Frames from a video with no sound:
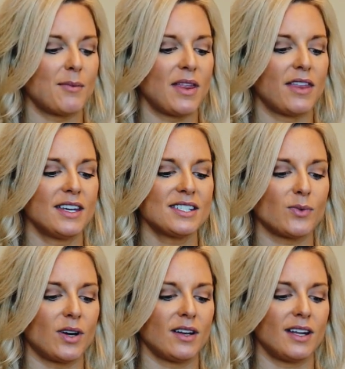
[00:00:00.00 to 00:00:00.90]
This
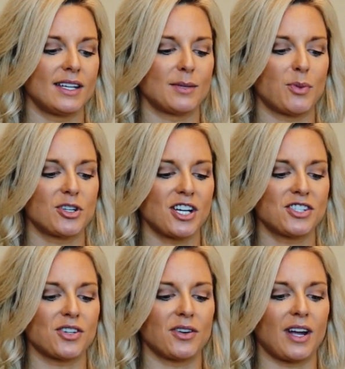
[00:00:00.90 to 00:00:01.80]
one is a
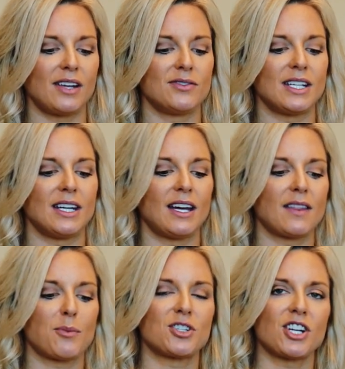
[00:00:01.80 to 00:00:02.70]
progesterone IUD, and
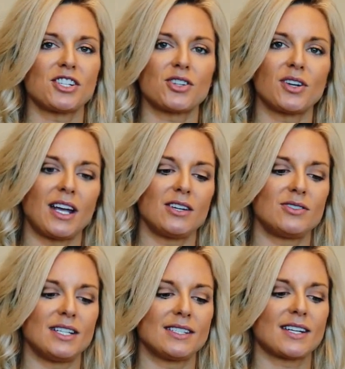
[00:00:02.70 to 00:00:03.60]
the progesterone
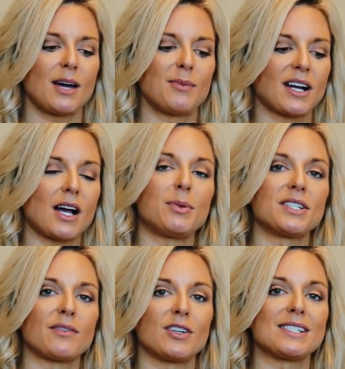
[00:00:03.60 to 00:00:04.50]
IUDs come in a couple
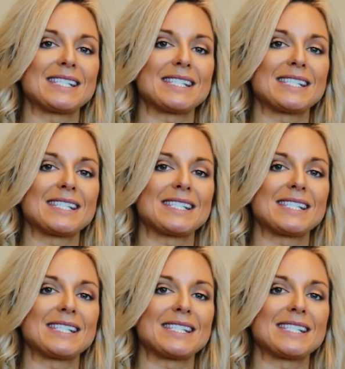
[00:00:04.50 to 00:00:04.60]
different